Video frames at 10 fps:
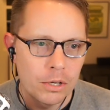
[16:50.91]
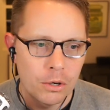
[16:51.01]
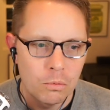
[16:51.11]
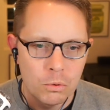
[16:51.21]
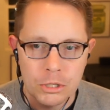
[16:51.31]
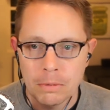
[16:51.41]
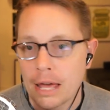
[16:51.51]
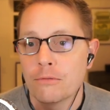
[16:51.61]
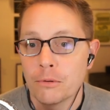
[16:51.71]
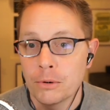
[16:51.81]
which
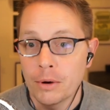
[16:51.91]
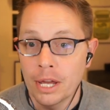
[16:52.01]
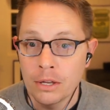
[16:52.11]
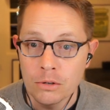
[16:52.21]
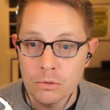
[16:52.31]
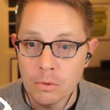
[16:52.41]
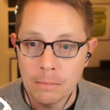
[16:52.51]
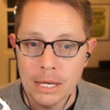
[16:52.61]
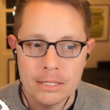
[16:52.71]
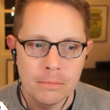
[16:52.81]
platform do I use? What
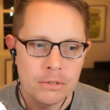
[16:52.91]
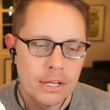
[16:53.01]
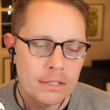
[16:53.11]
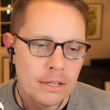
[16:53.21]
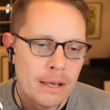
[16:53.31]
makes the most sense?